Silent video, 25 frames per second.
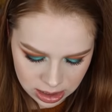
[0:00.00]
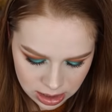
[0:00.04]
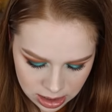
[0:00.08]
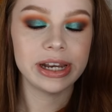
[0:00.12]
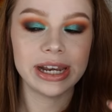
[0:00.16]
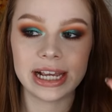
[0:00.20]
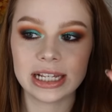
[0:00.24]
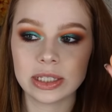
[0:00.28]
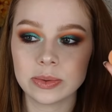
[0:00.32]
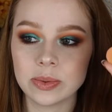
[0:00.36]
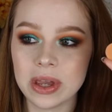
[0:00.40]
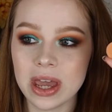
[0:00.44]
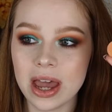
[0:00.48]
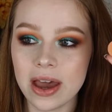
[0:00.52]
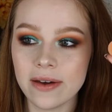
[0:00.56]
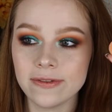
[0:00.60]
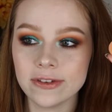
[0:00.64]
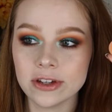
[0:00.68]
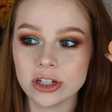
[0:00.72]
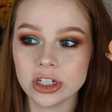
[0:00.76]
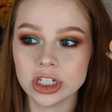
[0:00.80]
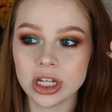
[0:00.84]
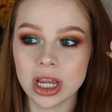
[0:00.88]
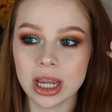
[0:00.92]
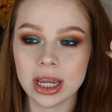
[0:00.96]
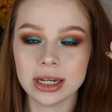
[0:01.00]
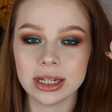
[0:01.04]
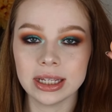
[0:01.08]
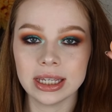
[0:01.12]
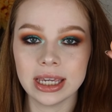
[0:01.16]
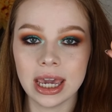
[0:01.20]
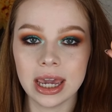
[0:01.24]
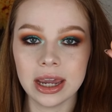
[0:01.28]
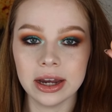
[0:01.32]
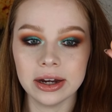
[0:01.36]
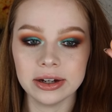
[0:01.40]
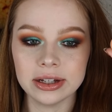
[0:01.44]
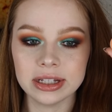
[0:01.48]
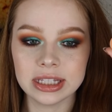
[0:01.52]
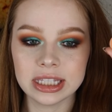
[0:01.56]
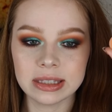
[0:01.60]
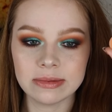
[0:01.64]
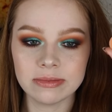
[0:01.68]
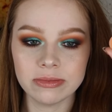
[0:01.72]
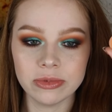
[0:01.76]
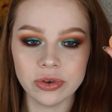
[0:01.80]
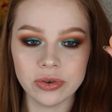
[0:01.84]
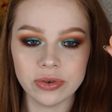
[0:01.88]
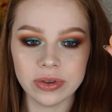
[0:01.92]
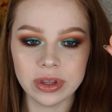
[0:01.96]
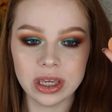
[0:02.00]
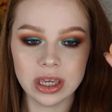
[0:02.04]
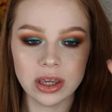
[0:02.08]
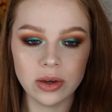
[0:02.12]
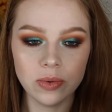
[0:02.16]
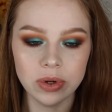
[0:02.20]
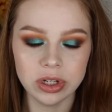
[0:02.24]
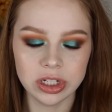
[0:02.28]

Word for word: Right, next we have the shade Carrot Smoothie,